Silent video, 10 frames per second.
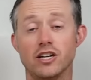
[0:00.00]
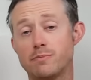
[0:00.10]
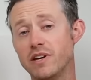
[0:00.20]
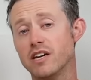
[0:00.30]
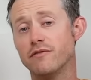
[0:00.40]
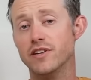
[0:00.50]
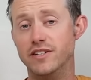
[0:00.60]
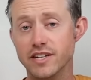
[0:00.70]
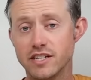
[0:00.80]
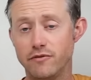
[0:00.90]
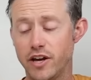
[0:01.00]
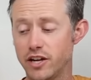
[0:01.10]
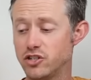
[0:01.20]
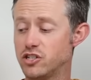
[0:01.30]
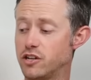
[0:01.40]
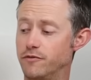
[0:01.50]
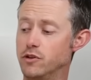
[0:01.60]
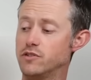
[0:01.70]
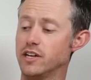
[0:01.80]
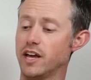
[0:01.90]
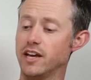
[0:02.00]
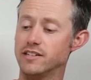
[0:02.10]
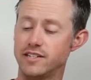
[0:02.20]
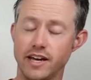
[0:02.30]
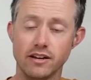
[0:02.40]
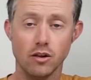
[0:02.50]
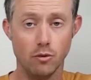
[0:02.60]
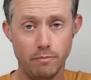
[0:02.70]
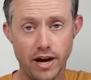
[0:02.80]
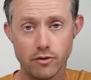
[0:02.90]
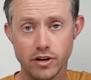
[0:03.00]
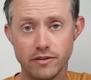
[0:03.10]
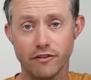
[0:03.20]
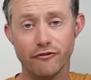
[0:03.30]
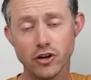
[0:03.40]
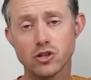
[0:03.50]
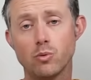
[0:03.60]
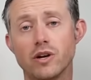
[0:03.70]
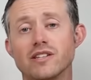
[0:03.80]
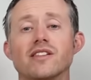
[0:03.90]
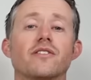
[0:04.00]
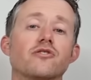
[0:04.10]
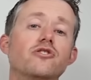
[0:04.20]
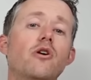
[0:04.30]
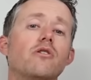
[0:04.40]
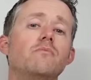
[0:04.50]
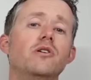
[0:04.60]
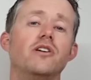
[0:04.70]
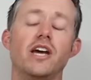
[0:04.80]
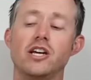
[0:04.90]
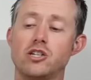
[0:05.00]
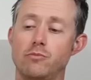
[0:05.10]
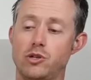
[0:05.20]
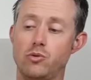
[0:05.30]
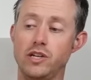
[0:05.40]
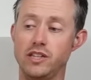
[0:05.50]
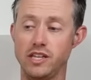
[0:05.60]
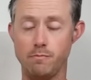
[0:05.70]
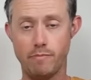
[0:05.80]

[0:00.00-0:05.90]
Now, speaking of the disadvantages of using a standalone battery, the first one is that there's no communication between the